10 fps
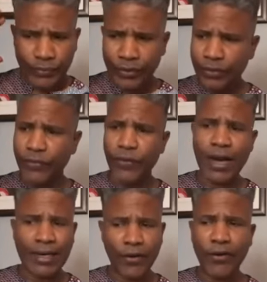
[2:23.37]
from
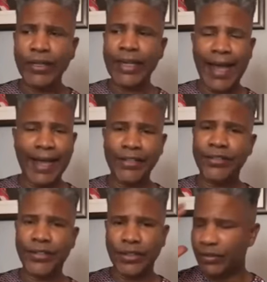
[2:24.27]
an early
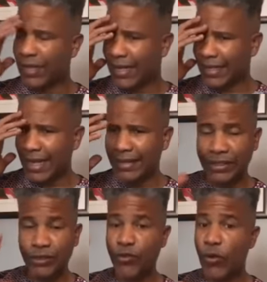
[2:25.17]
age, you know, like he had
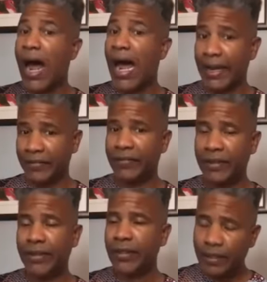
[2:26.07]
this drive
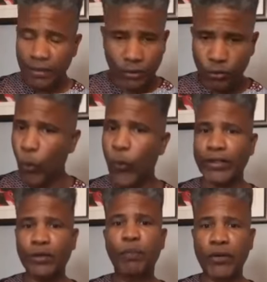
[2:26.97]

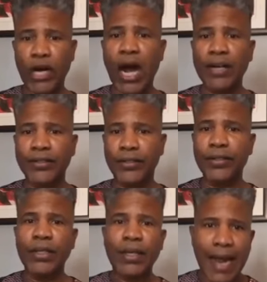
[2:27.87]
towards
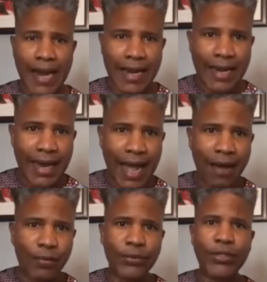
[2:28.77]
percussion. And
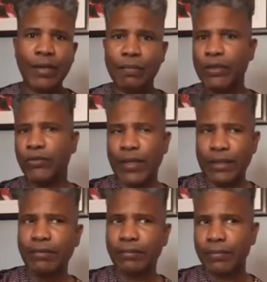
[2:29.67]
I would say
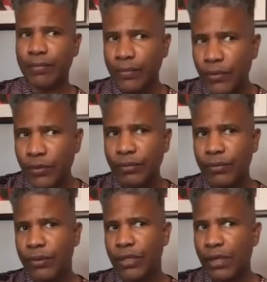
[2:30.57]
between
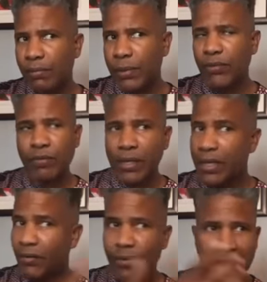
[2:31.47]

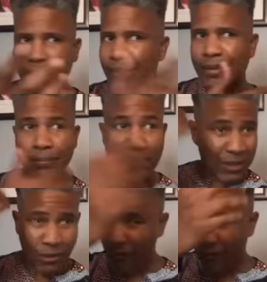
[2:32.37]
being around
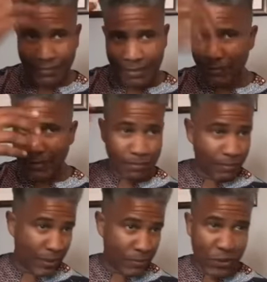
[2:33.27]

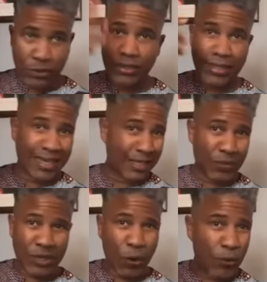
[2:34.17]
the music and the
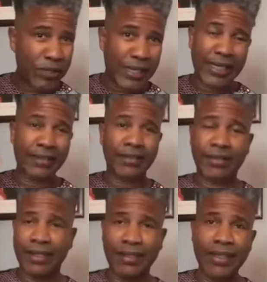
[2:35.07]
recordings, and